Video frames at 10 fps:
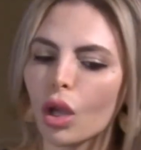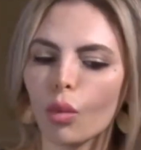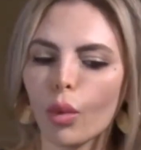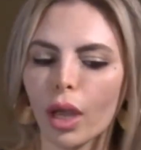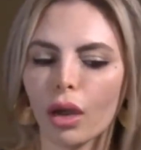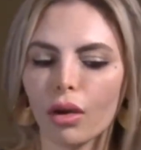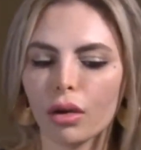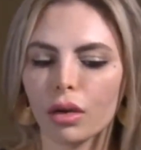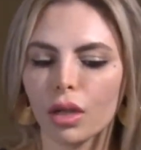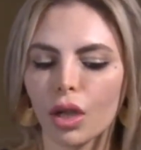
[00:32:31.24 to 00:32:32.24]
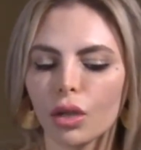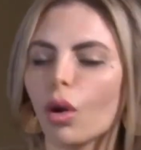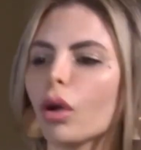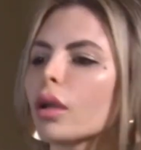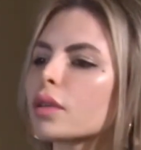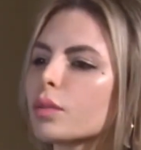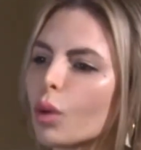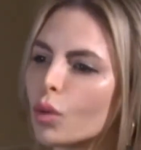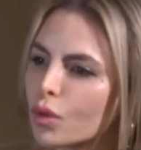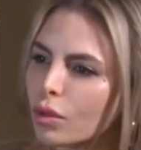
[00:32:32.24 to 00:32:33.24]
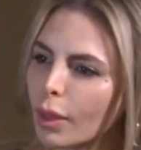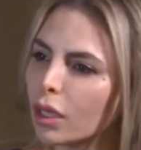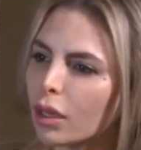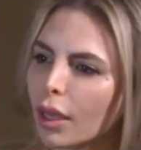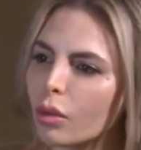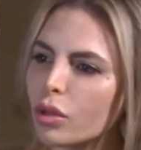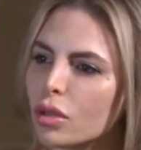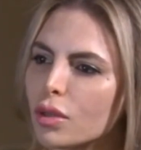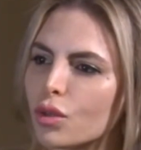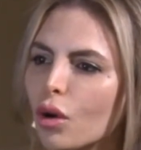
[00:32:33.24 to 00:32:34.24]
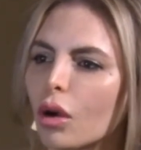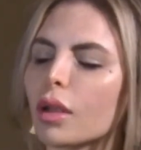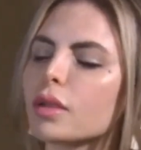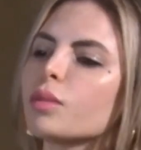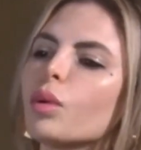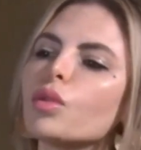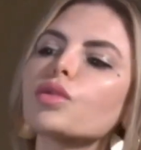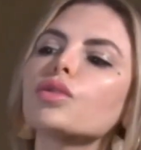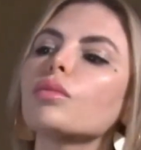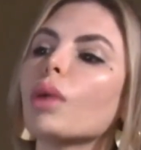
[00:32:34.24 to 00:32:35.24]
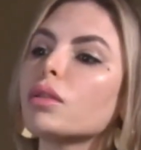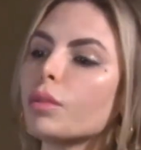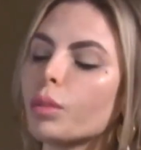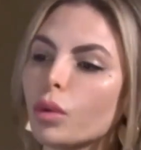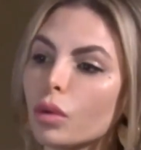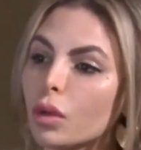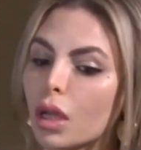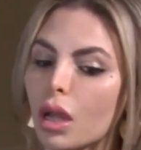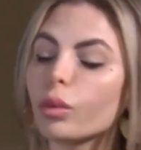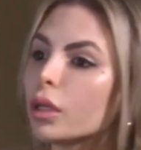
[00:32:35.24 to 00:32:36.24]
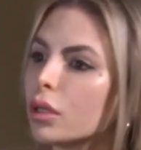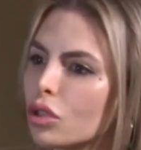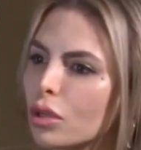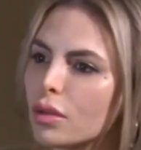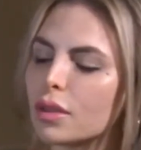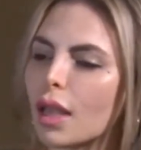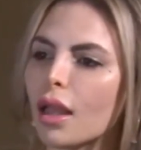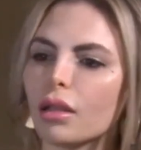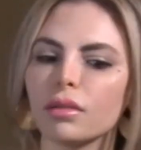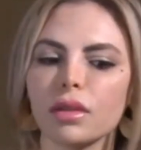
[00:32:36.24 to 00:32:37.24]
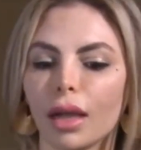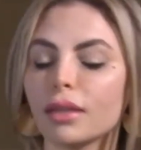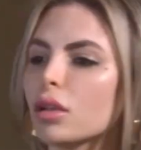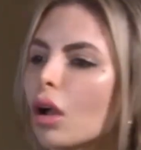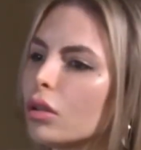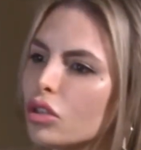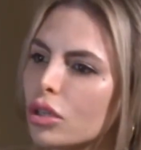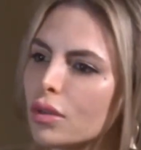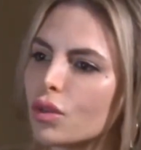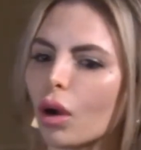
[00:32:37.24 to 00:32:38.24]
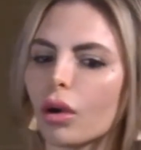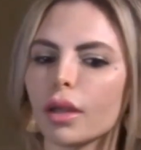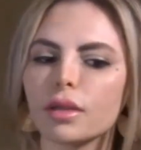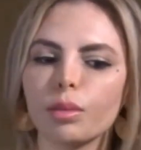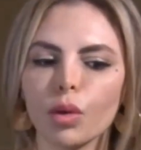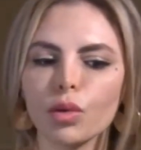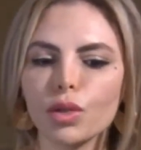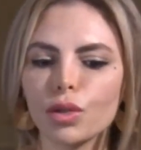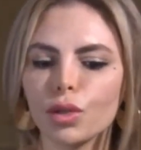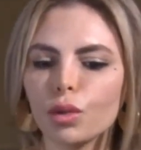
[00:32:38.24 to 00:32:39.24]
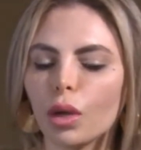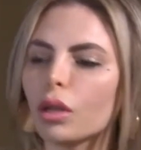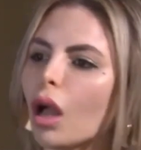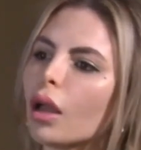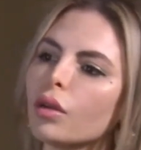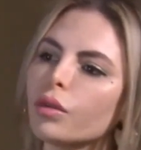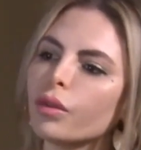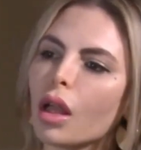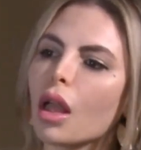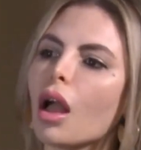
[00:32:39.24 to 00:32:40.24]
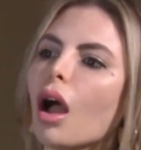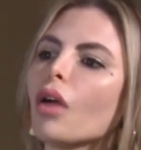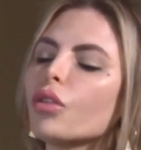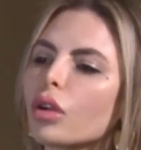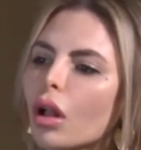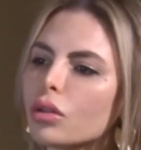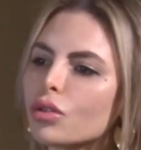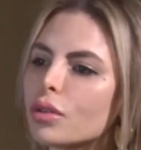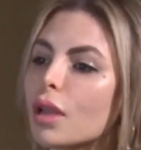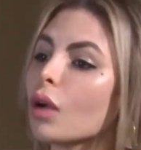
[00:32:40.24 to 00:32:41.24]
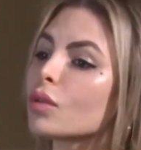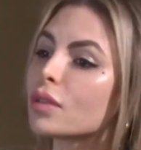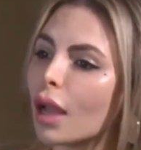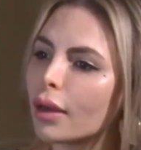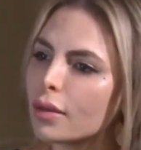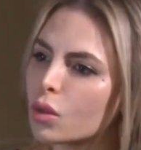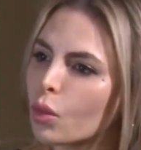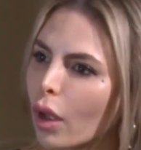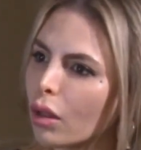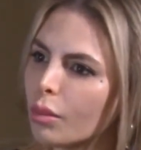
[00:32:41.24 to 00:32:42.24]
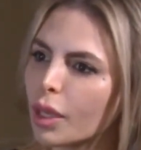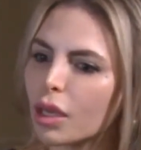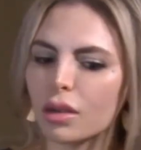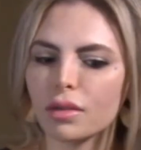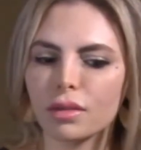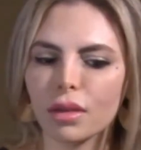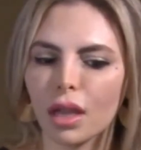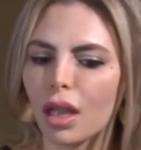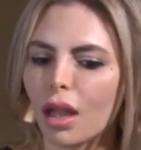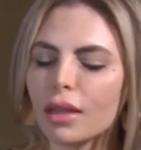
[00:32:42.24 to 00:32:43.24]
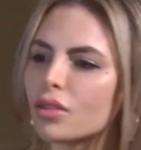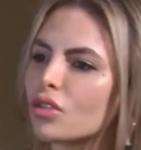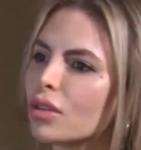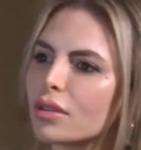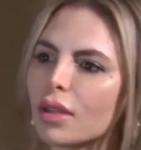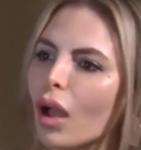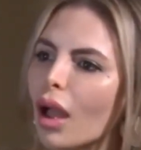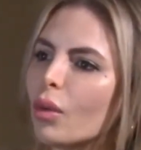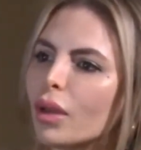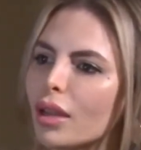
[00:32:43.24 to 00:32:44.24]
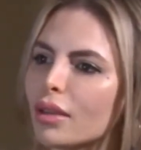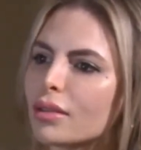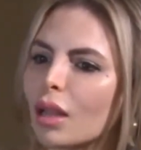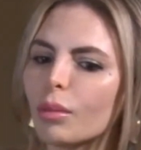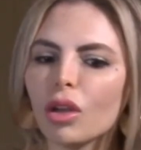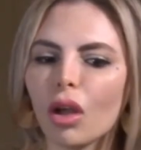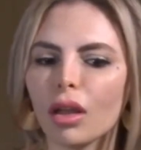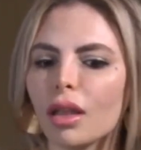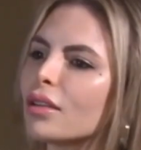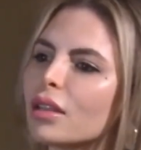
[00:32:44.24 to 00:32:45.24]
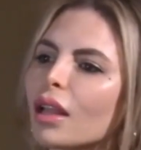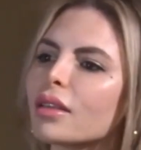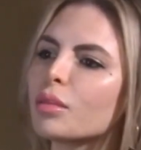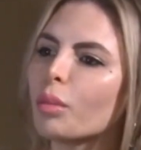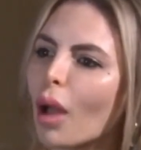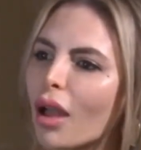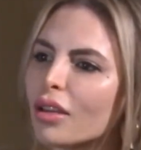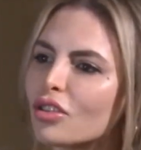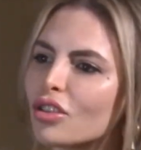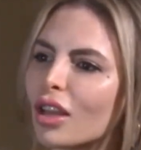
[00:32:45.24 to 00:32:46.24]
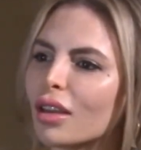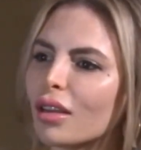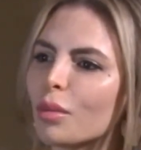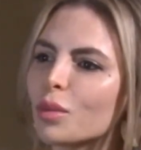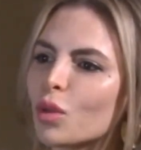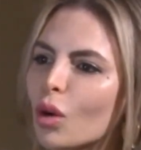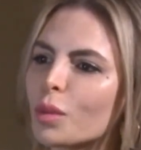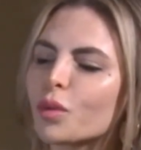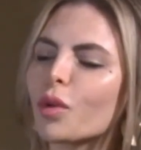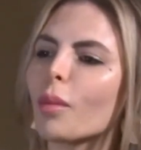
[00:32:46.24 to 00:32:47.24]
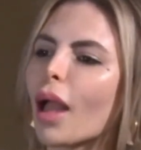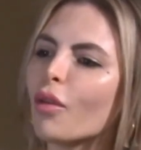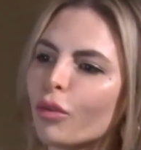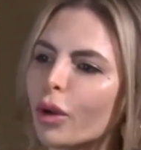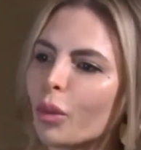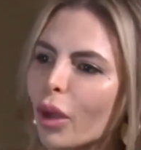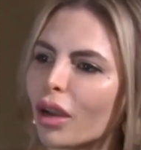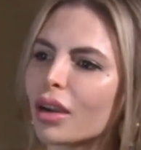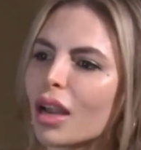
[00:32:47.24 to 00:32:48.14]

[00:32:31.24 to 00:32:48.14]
where you are exposed to many languages, you are exposed to multiple religions and ideologies, you are exposed to a lot of other cultures outside as well, because that's just how it is. Lebanon is like a sponge and it absorbs from everywhere.